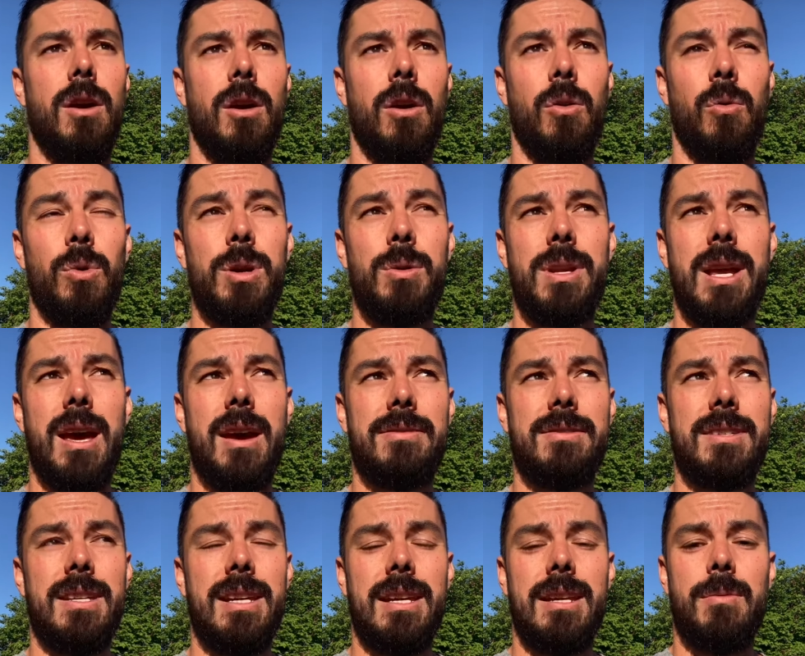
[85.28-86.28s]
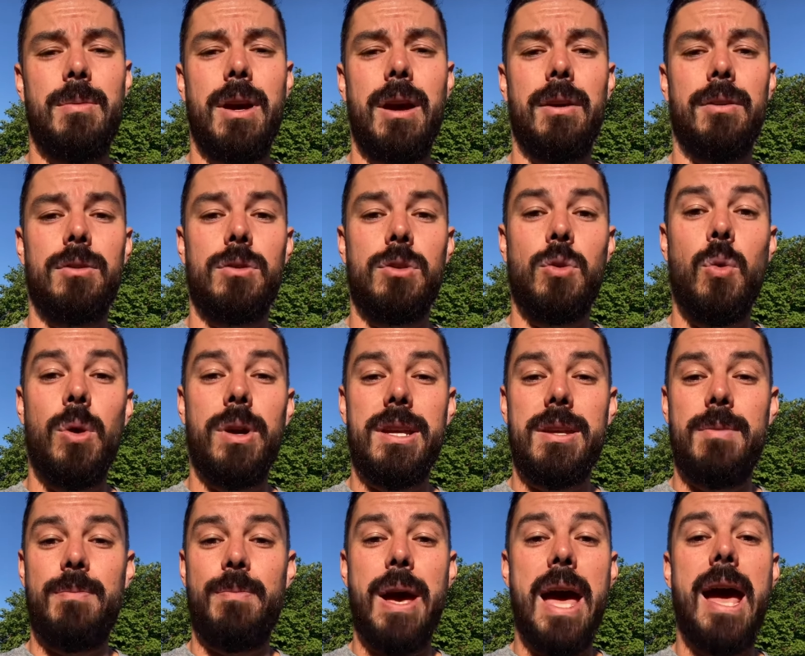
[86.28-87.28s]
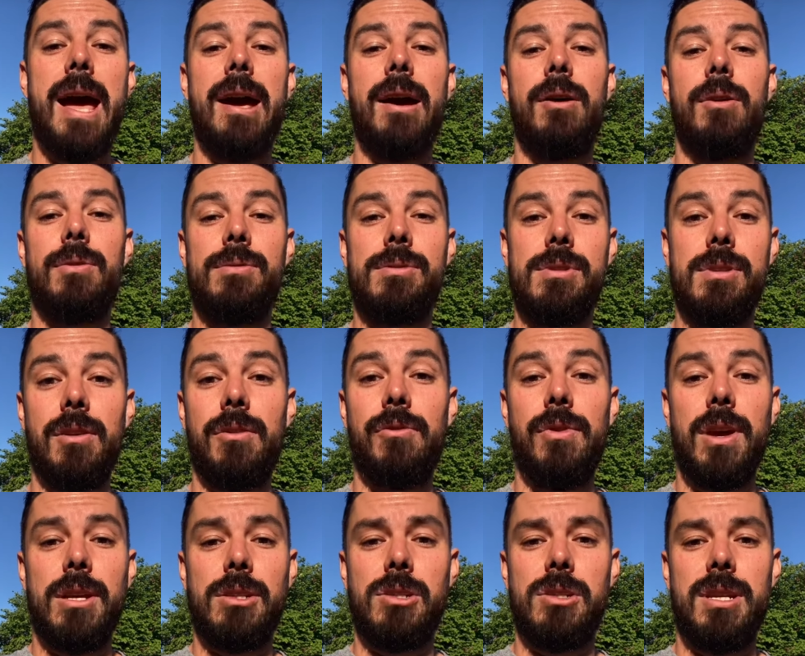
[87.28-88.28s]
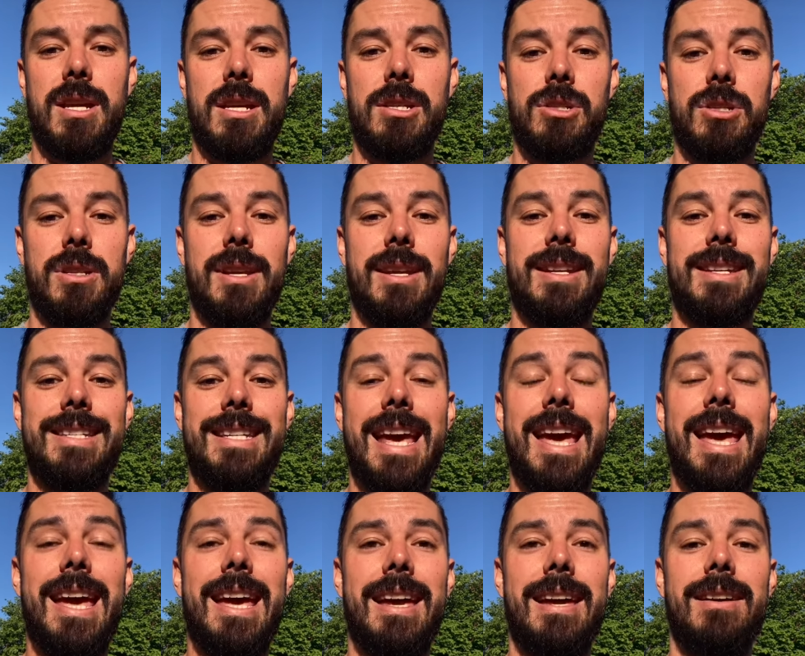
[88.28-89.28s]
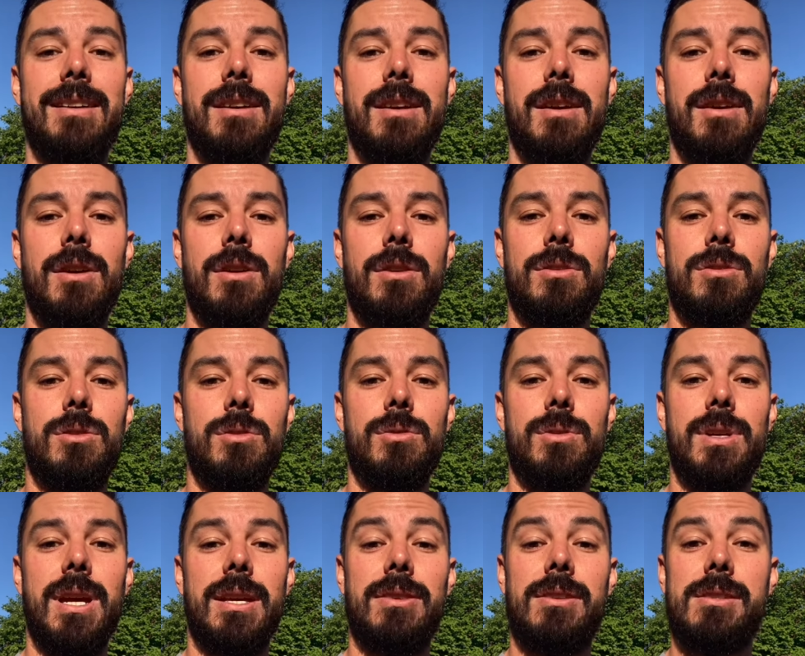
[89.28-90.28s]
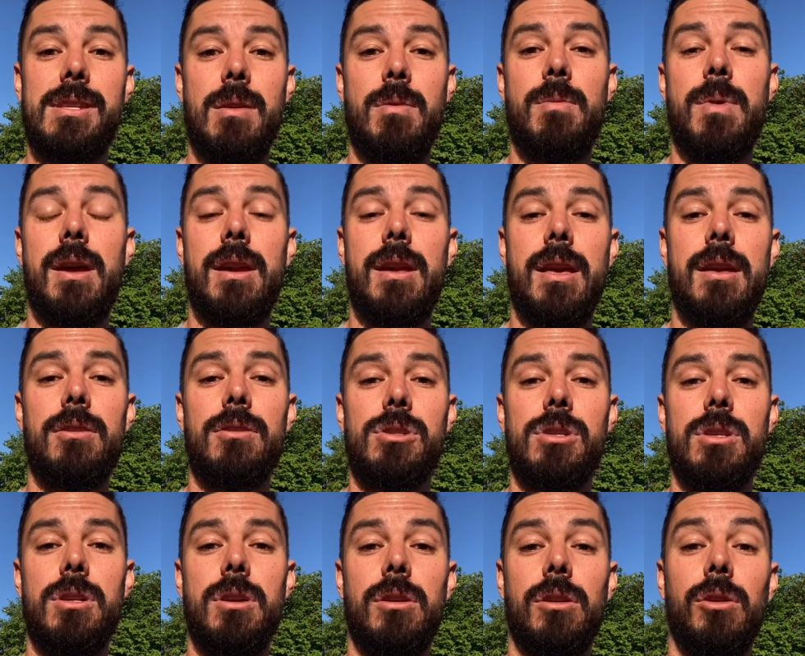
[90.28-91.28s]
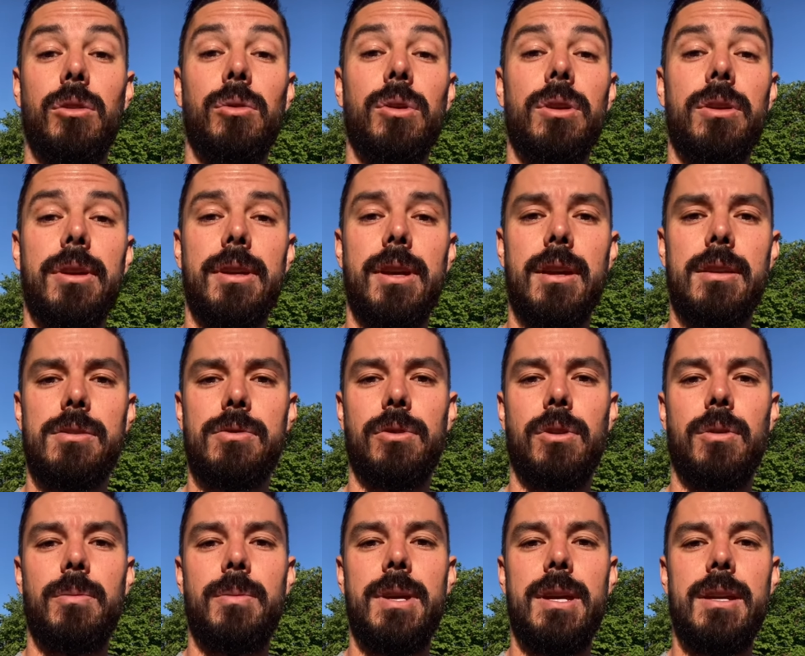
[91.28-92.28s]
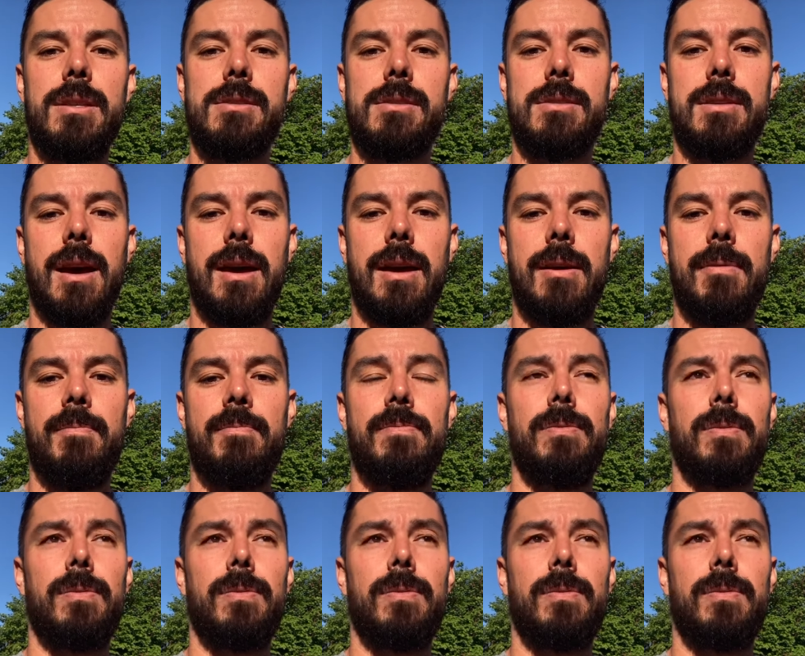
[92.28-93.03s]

we would have to eat about 20 pounds of vegetation a day to get the same amount of energy a gorilla gets from its diet.